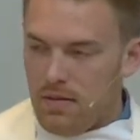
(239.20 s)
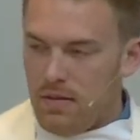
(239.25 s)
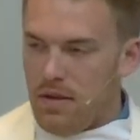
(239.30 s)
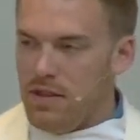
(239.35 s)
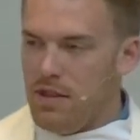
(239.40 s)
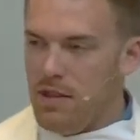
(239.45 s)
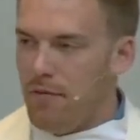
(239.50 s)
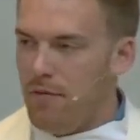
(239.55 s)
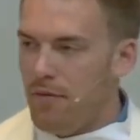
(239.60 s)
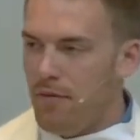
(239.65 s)

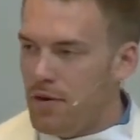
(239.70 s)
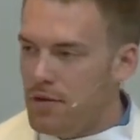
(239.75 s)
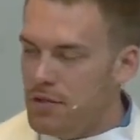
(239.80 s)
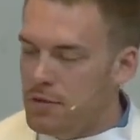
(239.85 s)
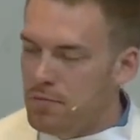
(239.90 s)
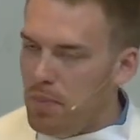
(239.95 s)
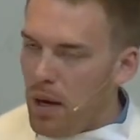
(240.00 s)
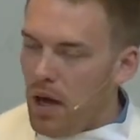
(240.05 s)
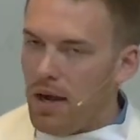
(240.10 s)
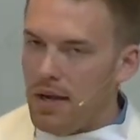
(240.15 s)
In the
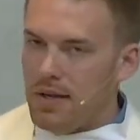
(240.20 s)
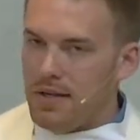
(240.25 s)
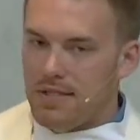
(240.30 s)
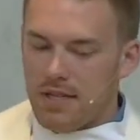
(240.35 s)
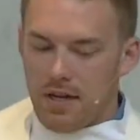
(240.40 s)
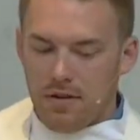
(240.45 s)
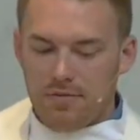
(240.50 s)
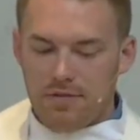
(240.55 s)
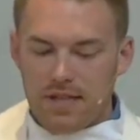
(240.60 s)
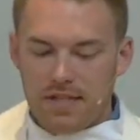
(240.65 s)
first part
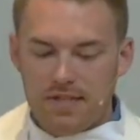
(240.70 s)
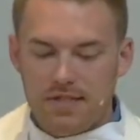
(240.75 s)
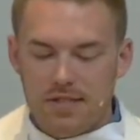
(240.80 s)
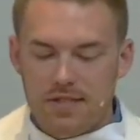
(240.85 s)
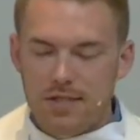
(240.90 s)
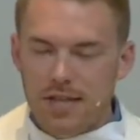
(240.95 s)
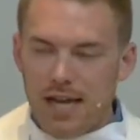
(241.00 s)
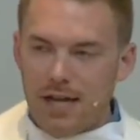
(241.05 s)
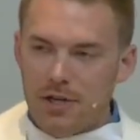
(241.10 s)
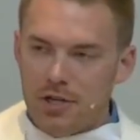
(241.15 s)
of this
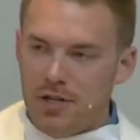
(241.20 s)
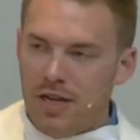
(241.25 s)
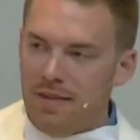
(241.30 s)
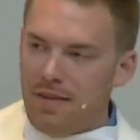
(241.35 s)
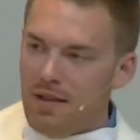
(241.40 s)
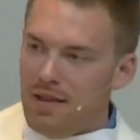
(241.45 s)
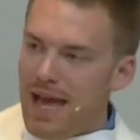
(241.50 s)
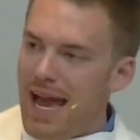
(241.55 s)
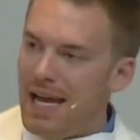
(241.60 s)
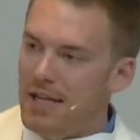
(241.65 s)
section and
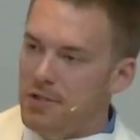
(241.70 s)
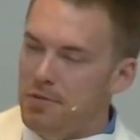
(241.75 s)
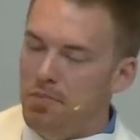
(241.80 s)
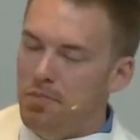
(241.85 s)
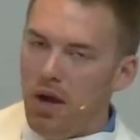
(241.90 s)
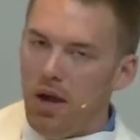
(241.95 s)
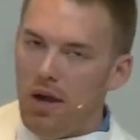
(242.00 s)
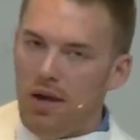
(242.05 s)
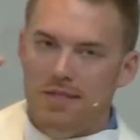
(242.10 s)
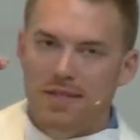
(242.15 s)
the last
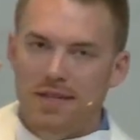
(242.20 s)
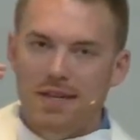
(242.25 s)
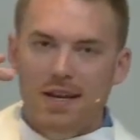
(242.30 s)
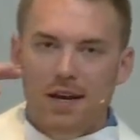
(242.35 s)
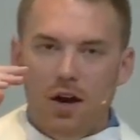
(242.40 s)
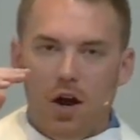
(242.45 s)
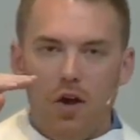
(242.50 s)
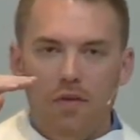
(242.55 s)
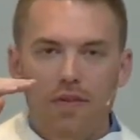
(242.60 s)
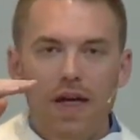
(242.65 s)
part
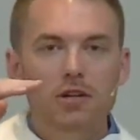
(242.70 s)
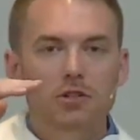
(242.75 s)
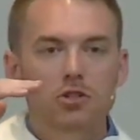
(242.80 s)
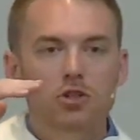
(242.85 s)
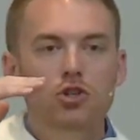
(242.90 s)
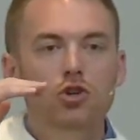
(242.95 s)
are that